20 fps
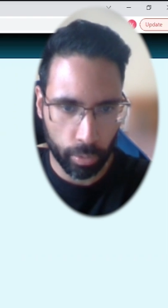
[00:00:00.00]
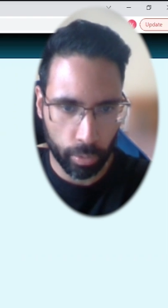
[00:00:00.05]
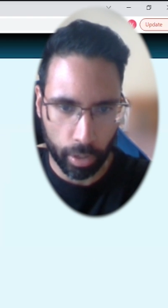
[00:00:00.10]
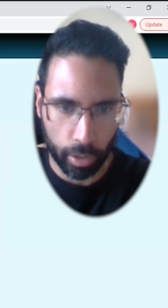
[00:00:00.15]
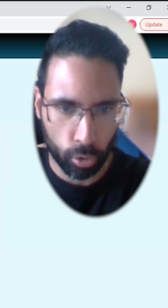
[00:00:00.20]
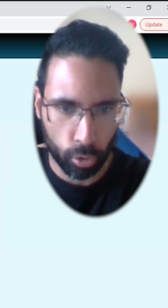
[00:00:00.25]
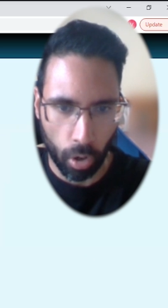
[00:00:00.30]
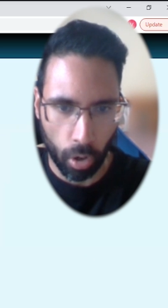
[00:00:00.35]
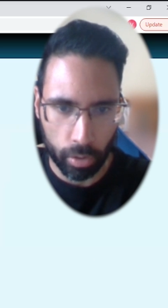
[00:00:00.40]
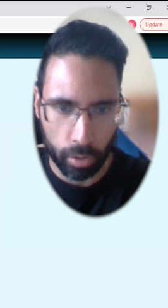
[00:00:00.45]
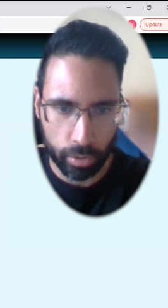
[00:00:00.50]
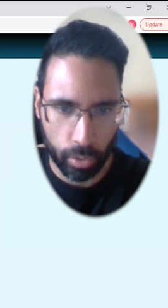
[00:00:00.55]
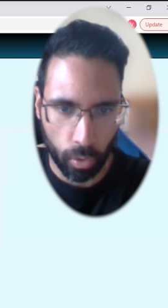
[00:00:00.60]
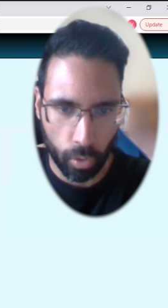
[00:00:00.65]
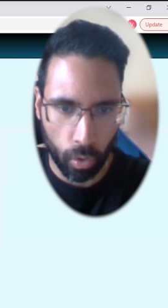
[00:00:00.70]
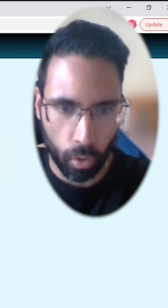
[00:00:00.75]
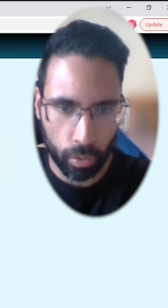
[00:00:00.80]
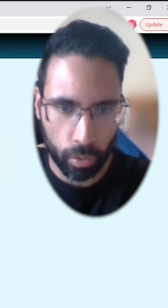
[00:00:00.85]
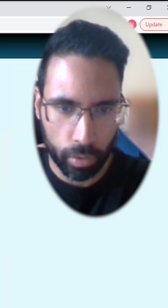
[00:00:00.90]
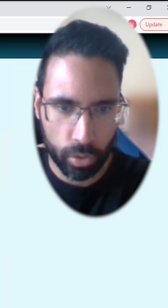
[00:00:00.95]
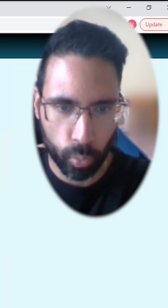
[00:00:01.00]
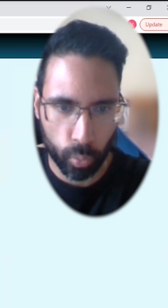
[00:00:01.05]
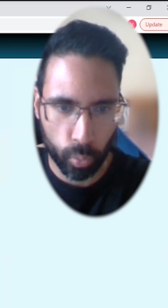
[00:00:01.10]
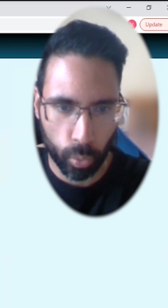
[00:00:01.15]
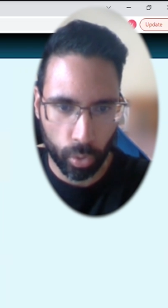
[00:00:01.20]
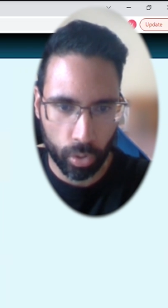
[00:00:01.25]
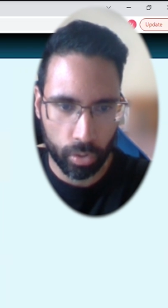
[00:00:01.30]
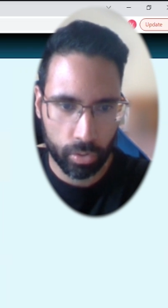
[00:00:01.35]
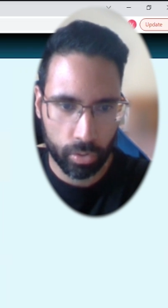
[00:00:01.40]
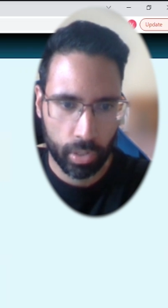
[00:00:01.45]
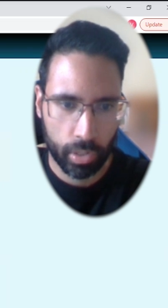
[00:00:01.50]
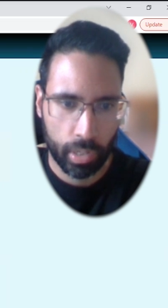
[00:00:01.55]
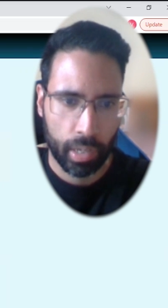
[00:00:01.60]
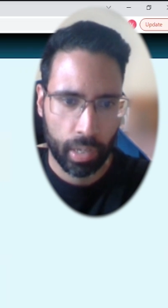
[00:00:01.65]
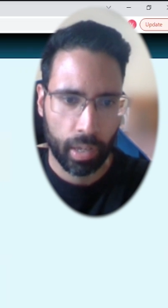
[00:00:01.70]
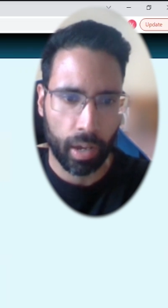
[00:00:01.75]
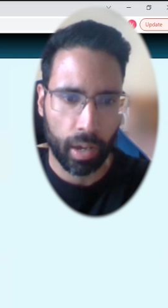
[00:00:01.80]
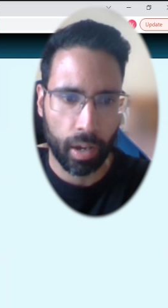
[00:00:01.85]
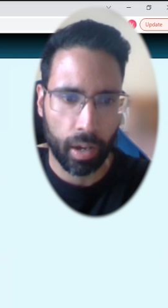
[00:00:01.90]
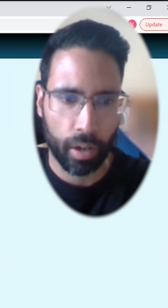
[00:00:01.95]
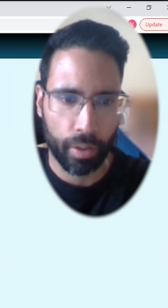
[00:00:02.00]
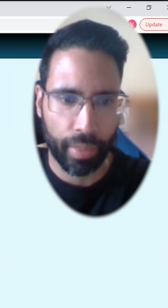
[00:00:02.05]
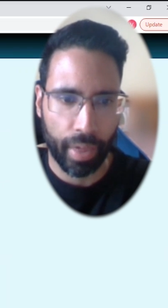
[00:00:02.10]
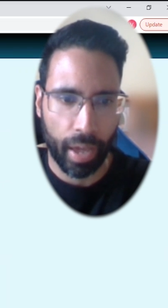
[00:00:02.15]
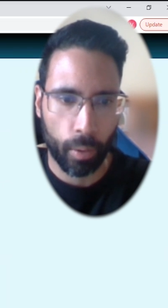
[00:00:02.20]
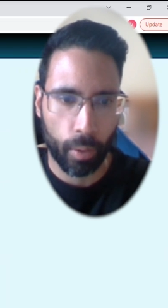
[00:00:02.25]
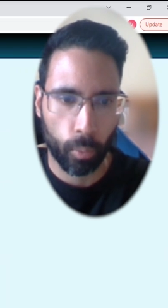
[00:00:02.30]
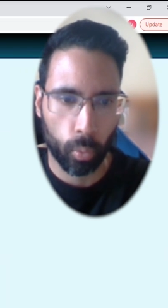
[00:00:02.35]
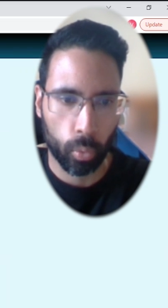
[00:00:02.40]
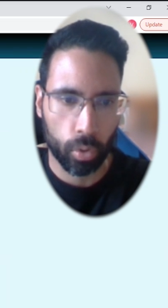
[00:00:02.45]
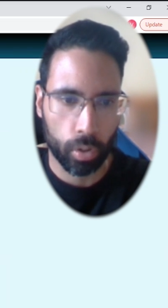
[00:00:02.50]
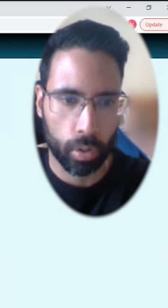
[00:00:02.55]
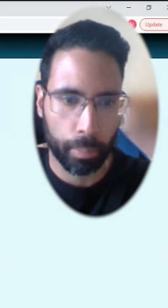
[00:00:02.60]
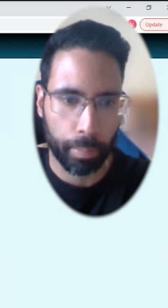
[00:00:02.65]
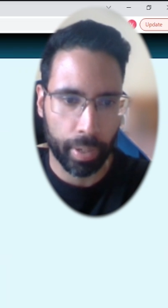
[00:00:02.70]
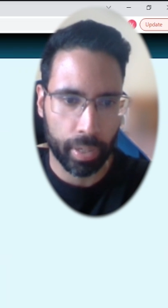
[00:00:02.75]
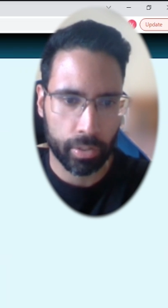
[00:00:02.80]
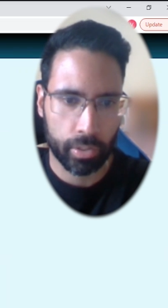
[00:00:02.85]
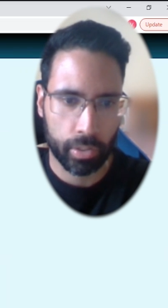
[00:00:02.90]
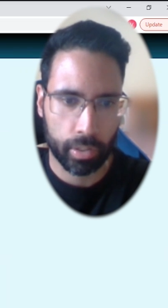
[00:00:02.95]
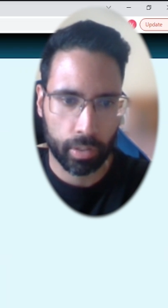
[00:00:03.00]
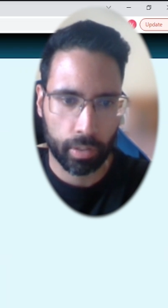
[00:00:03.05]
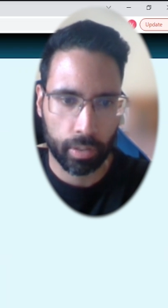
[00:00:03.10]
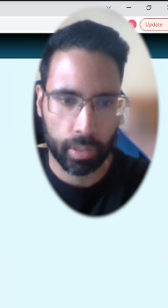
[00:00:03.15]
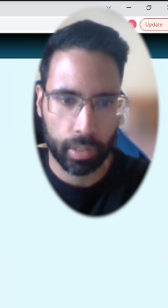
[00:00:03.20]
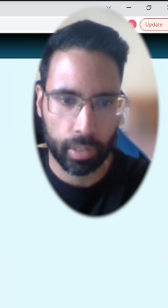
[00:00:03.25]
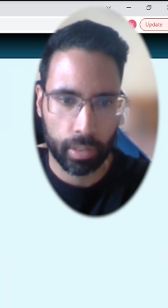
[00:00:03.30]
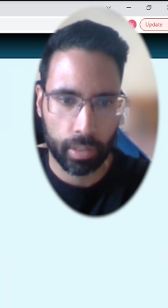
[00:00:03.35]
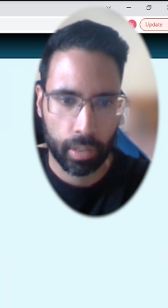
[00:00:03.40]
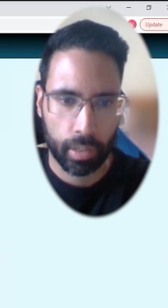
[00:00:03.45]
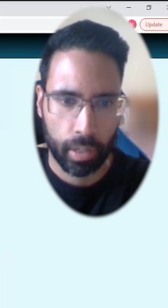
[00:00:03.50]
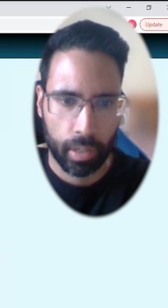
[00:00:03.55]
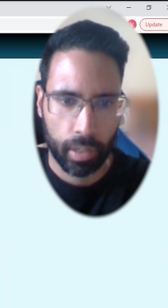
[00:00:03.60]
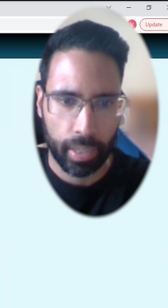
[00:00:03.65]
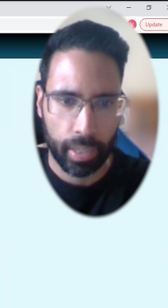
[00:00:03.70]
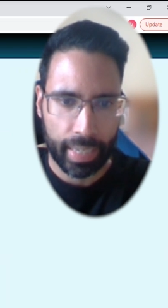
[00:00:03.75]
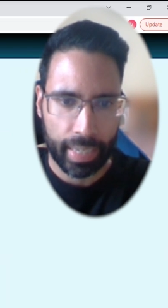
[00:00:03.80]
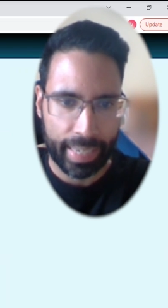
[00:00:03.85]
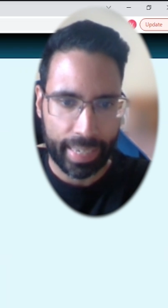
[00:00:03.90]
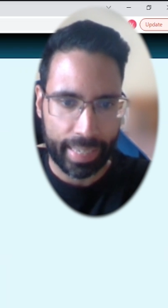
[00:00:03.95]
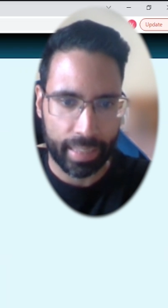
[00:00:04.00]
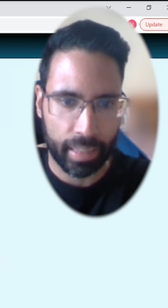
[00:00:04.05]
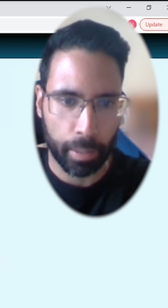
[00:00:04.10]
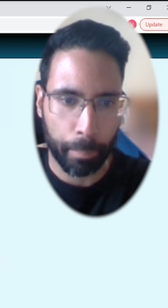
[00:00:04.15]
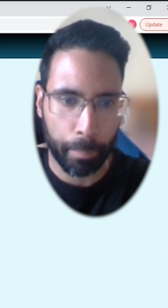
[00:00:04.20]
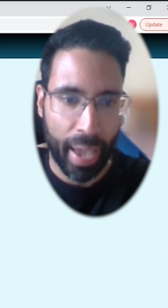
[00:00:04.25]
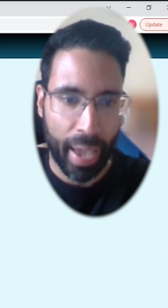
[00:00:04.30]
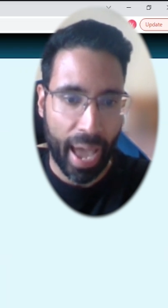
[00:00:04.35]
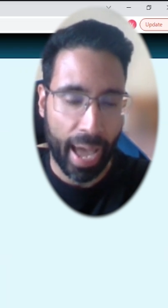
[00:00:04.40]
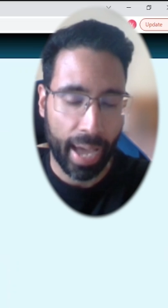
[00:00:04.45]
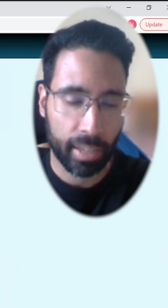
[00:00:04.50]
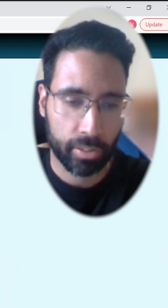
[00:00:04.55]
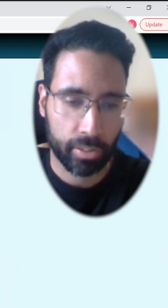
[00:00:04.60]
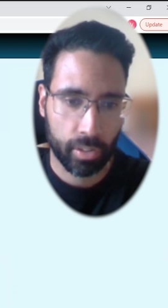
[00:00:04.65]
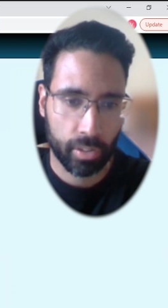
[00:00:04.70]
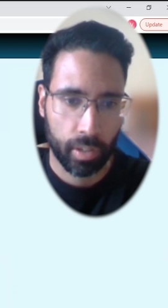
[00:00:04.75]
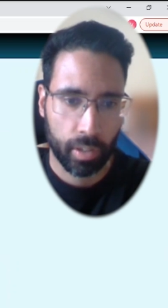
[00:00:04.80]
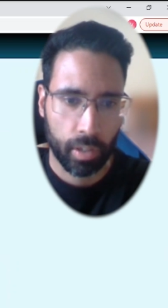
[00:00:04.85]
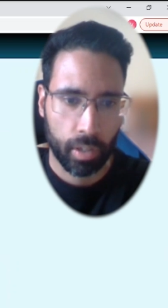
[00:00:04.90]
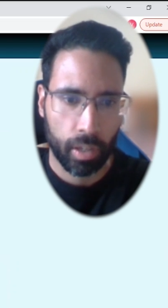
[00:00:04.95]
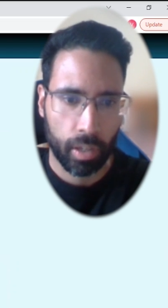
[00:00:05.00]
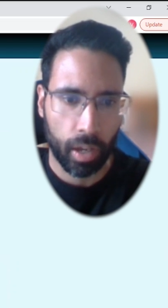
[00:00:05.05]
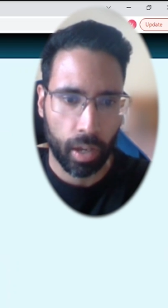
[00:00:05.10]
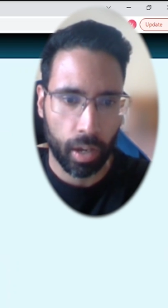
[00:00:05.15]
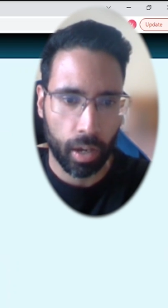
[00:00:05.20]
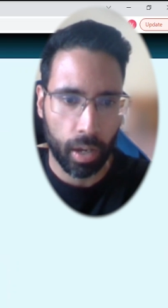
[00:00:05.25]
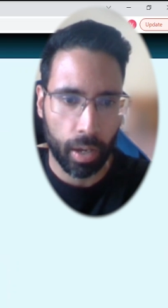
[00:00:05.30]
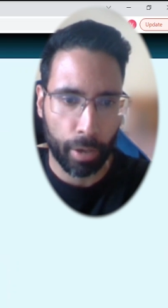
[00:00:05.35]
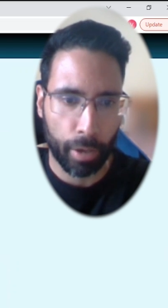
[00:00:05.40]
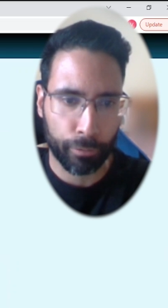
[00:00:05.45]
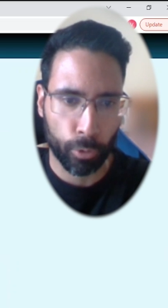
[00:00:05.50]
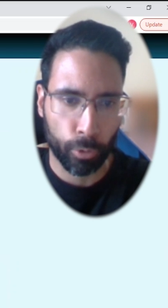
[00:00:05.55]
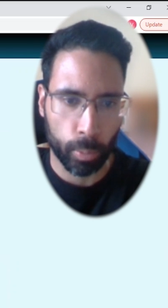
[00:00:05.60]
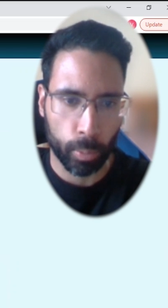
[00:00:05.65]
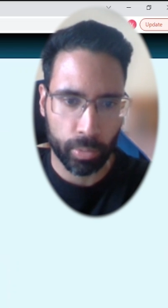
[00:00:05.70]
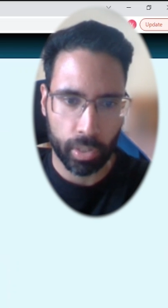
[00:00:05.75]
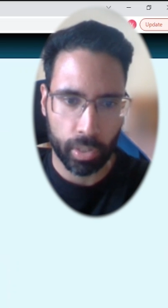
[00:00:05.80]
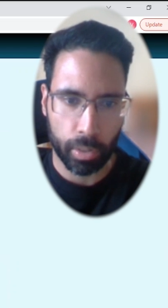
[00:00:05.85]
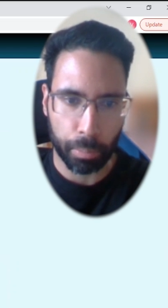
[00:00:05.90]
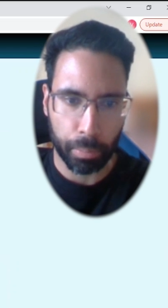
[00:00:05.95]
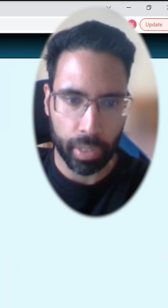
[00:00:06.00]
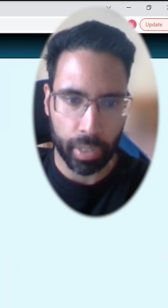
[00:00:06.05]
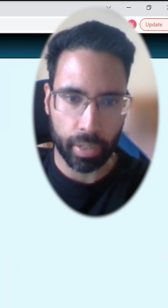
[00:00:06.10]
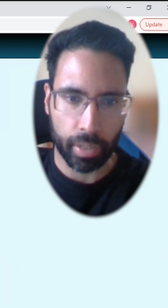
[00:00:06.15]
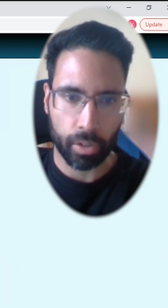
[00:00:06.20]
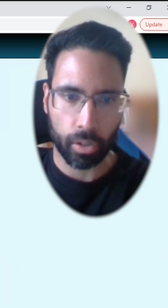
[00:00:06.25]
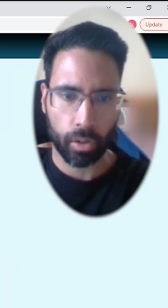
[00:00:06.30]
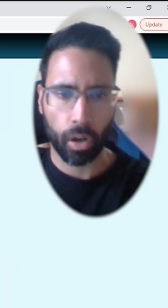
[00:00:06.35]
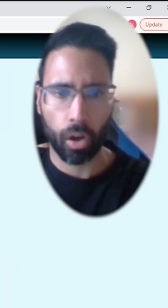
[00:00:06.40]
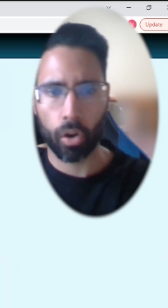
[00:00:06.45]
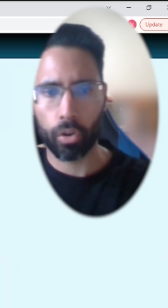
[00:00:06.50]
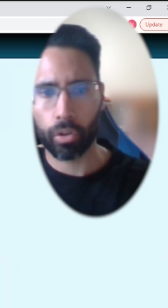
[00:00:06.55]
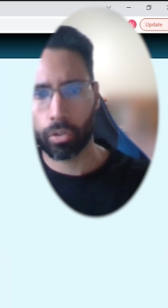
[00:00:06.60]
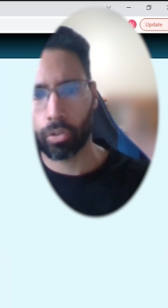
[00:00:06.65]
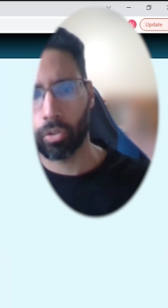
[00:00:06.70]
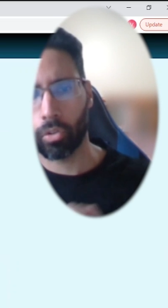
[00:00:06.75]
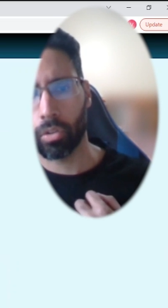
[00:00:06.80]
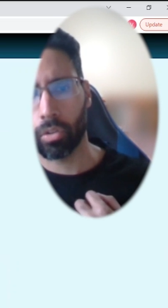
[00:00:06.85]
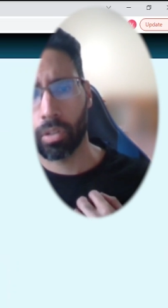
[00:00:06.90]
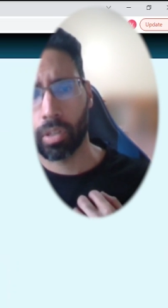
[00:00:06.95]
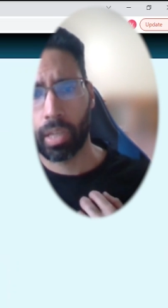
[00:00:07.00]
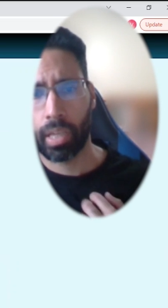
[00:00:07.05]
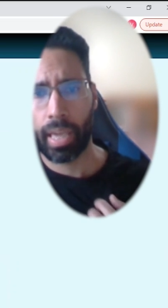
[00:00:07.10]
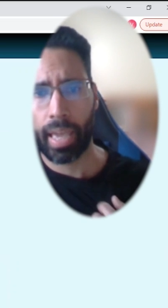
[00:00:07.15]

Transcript: They cross out all these words that were basically in the past FOMC meeting article.